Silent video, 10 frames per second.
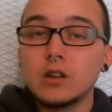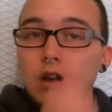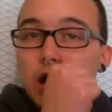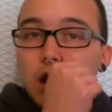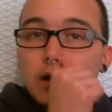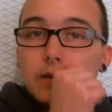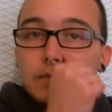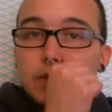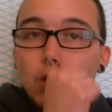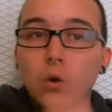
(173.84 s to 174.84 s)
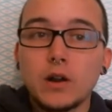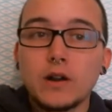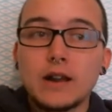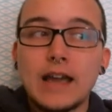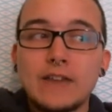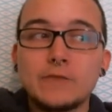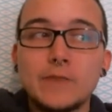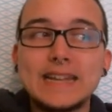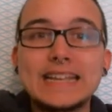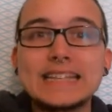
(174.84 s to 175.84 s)
or I've
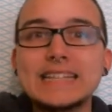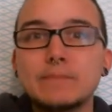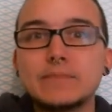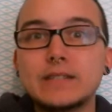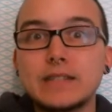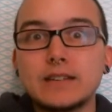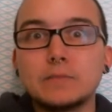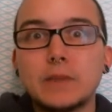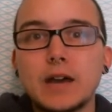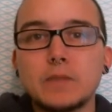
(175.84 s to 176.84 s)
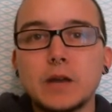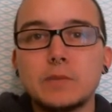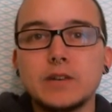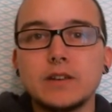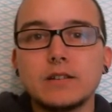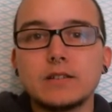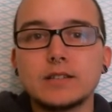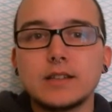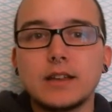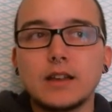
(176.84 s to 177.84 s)
been accepted by my
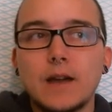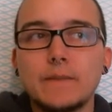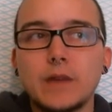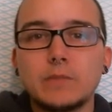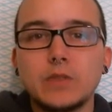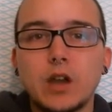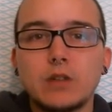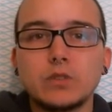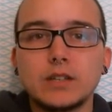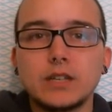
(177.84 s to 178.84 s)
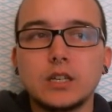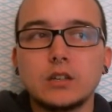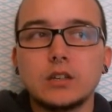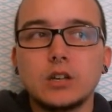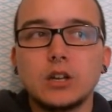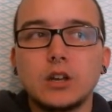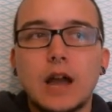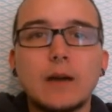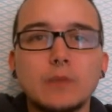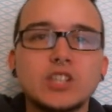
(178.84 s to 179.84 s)
peers. Like, I'm not really,
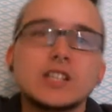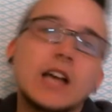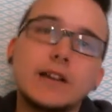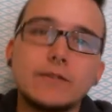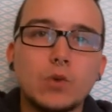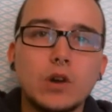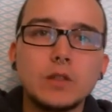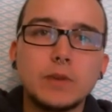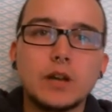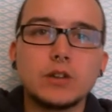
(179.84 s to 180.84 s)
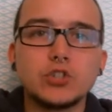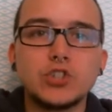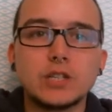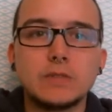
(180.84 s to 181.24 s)
I'm just kind of one of the bunch just